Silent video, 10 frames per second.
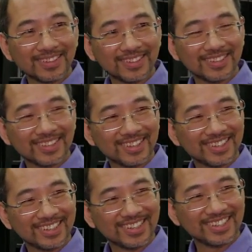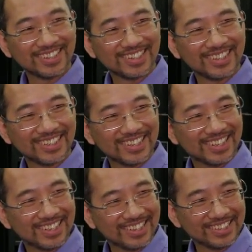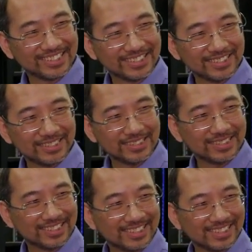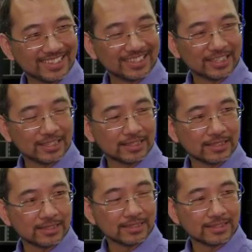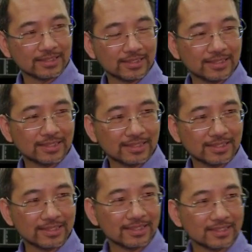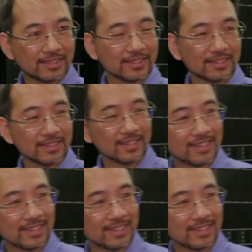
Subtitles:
(silent)